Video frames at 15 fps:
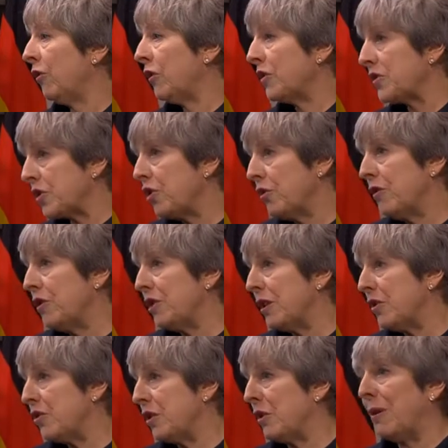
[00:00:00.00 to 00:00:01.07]
On the
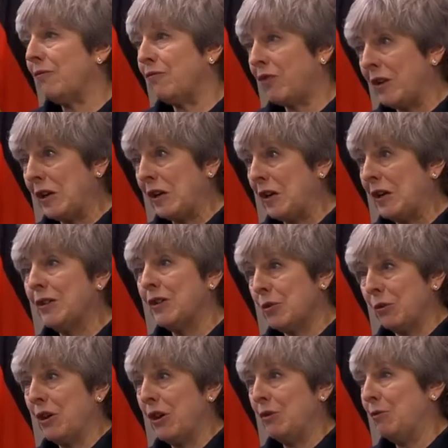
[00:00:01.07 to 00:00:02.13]
security issue, I'm very clear that
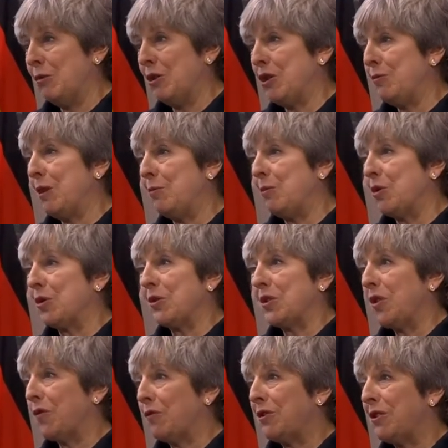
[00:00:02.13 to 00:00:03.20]
although the British people took a
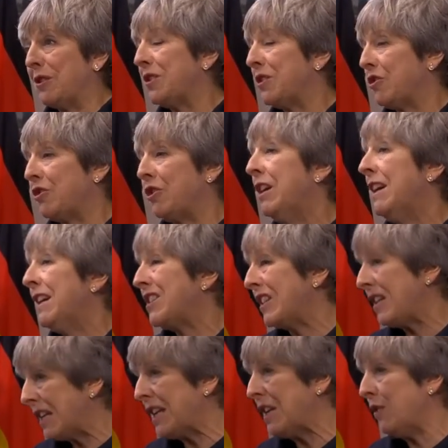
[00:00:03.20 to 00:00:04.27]
sovereign decision
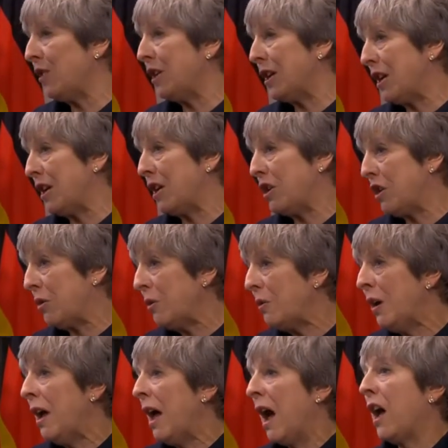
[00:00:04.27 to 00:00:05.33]
to leave the
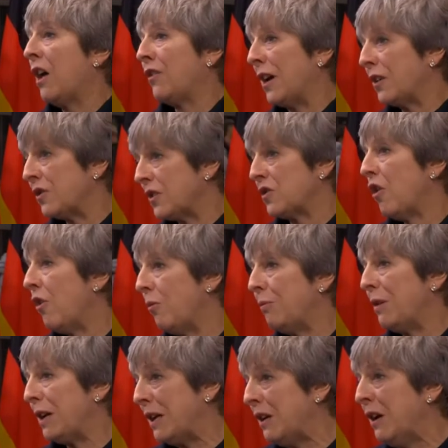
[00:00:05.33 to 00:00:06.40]
EU, that does not
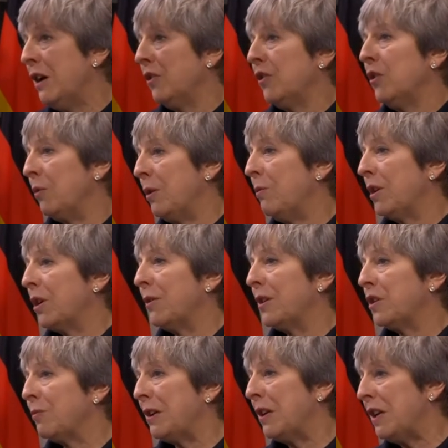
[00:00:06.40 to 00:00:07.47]
mean that we were
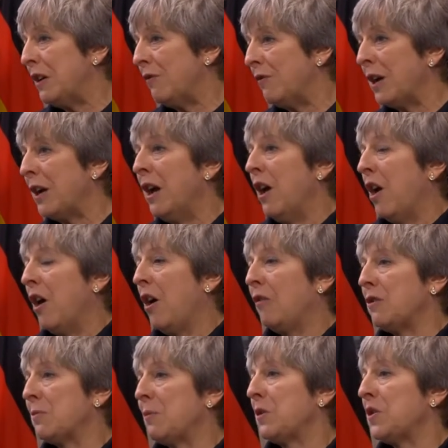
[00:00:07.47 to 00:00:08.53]
going to be leaving our
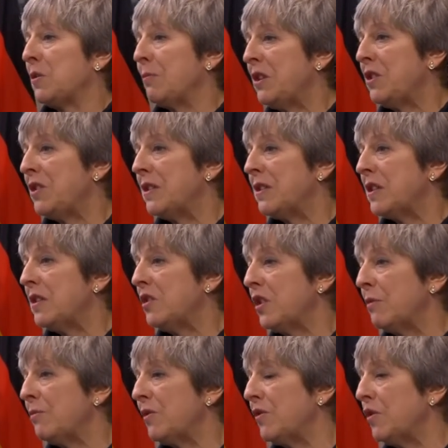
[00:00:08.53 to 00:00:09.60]
responsibilities in
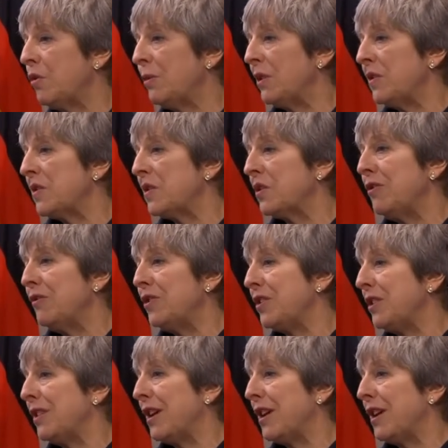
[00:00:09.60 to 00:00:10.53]
terms of European security.